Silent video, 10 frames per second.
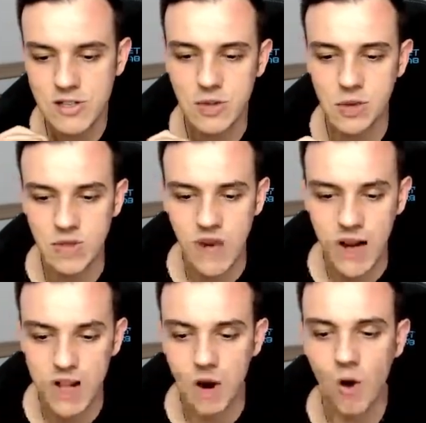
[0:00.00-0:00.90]
you to the
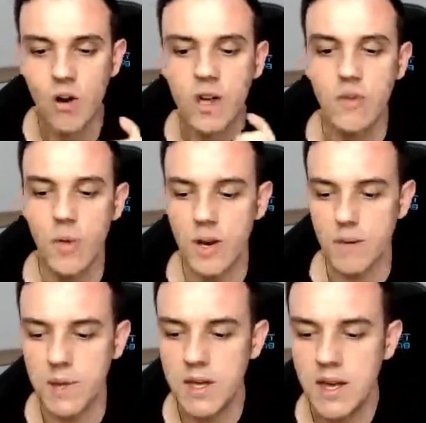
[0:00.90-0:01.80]
valley or if you want to
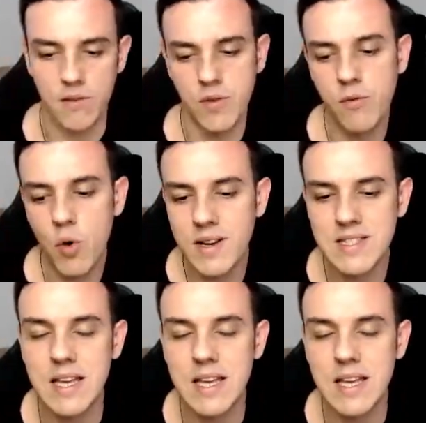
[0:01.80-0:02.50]
be if you want to see